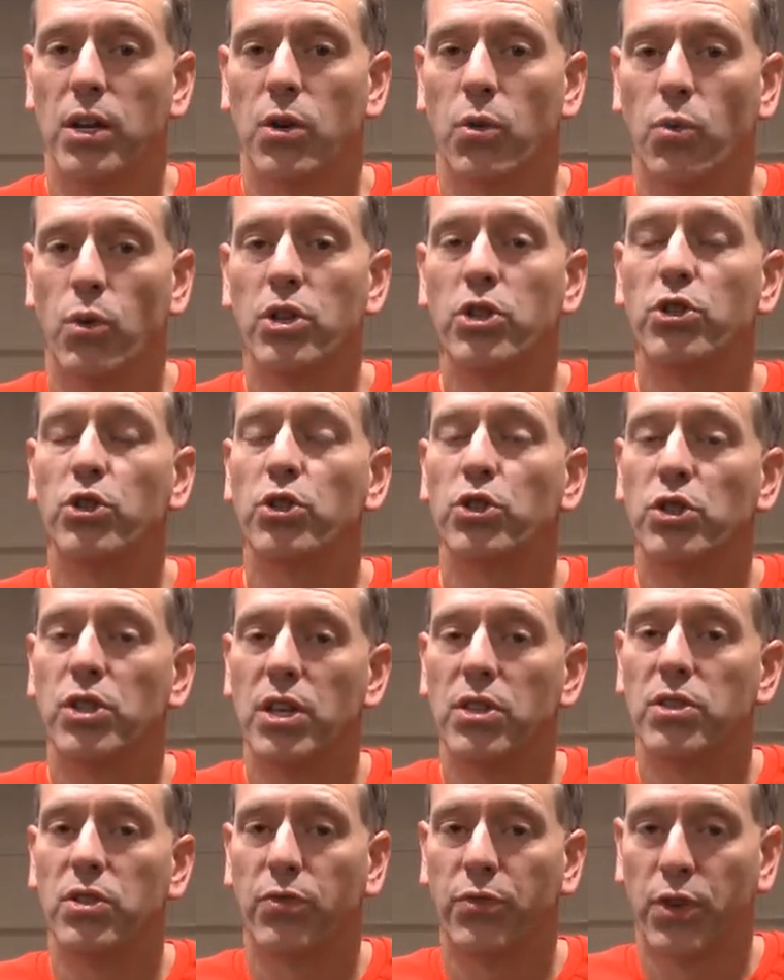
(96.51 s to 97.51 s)
What is your
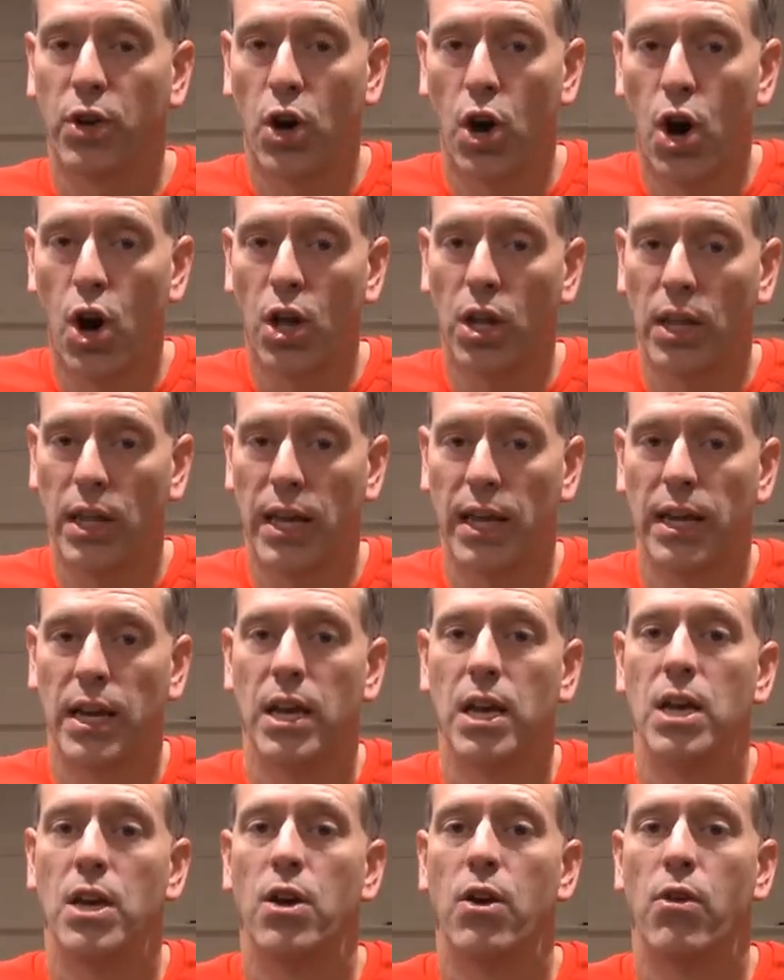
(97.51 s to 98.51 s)
sense of
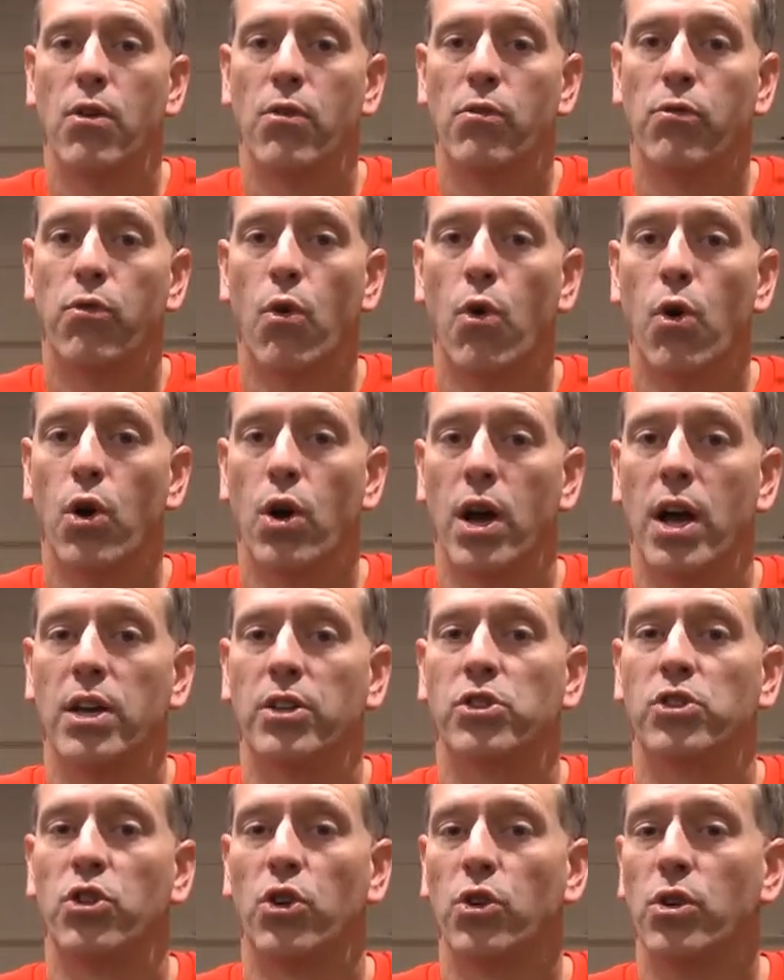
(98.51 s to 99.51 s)
calling for a
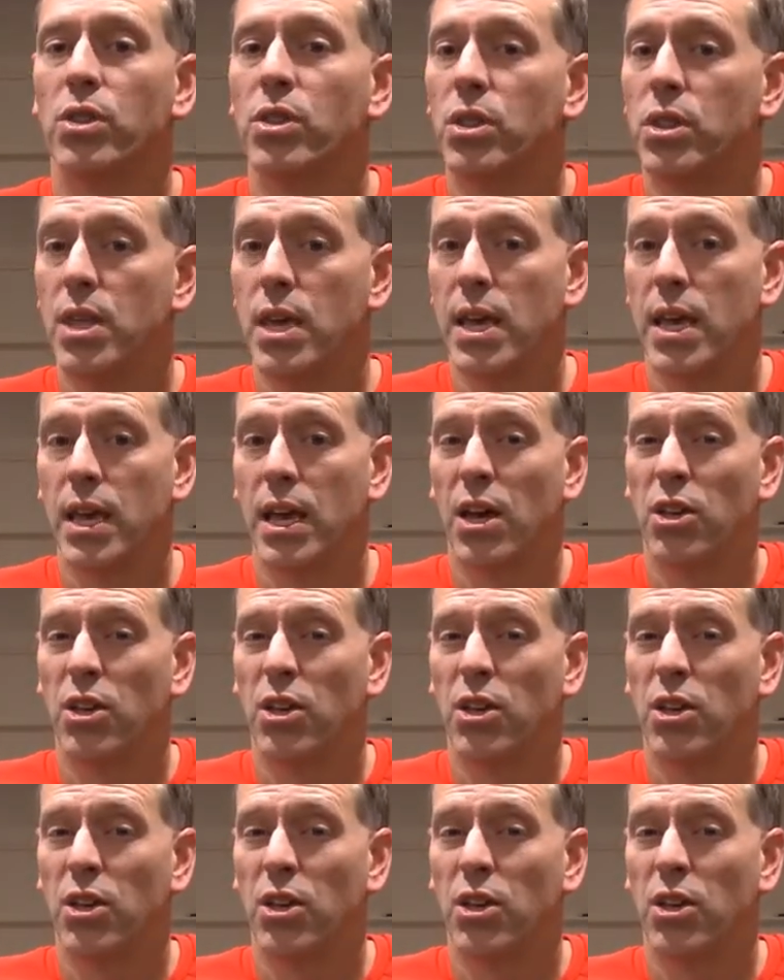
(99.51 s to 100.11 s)
certain thing?